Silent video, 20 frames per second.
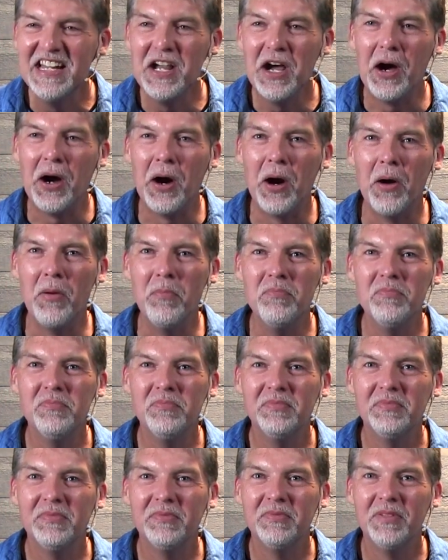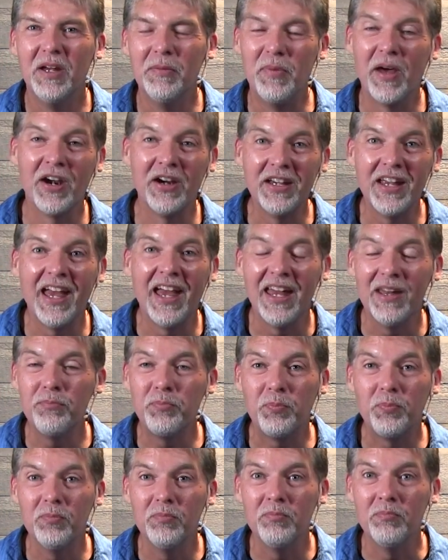Um, better
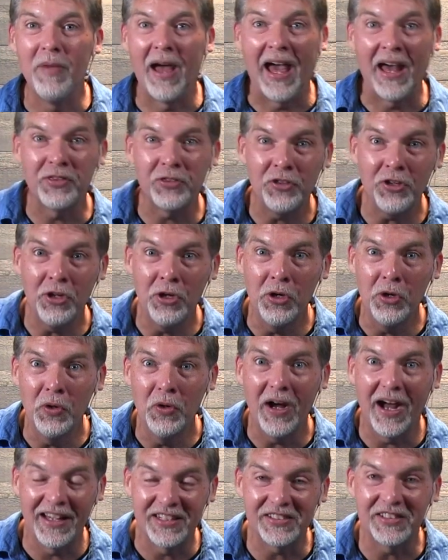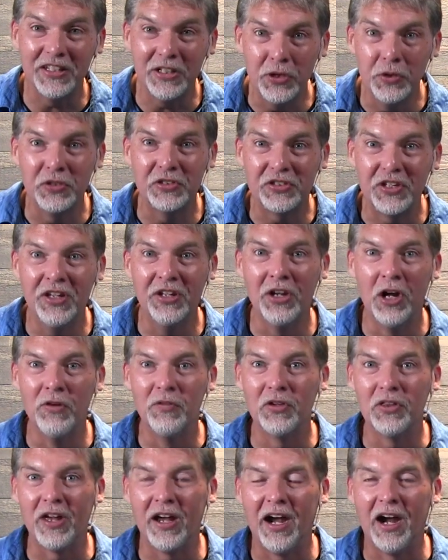yet, Matthew, I see you sitting
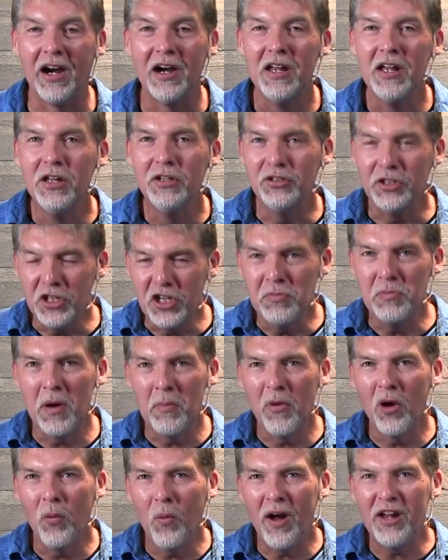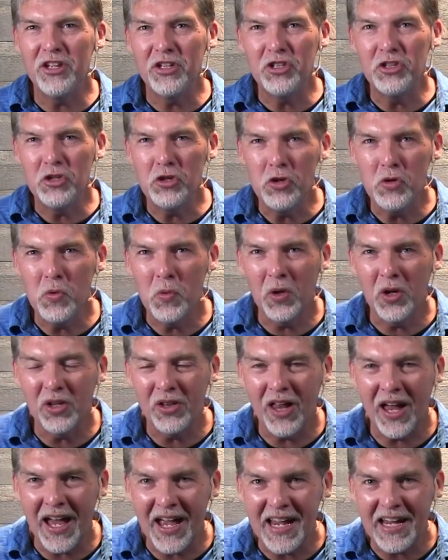over there. Do you remember what you were
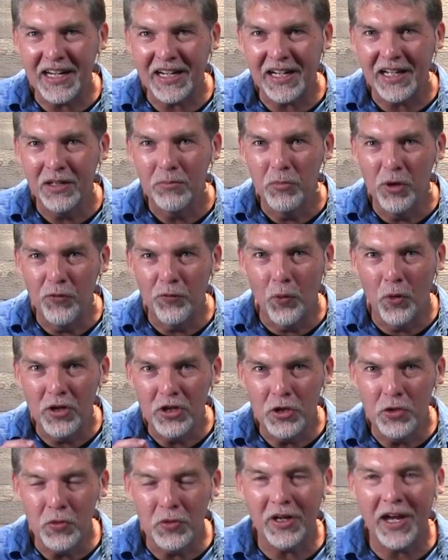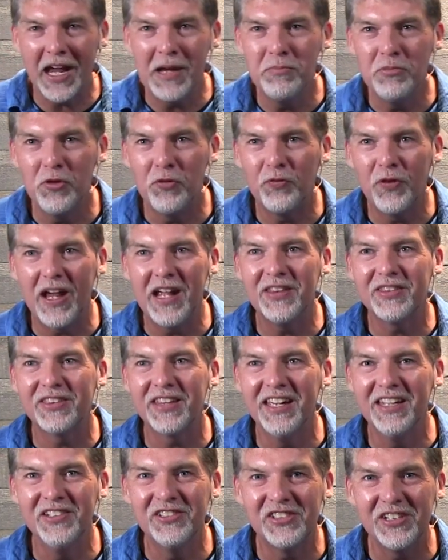like before you came to faith
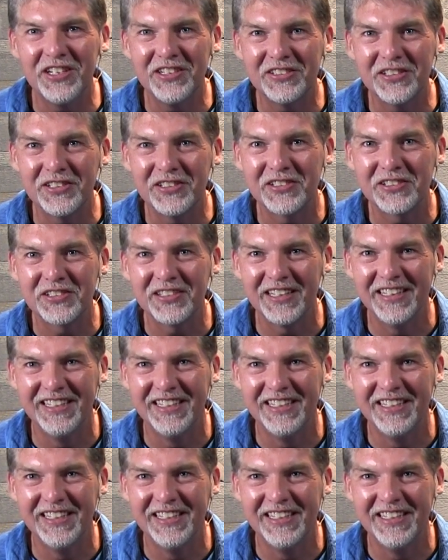in Jesus?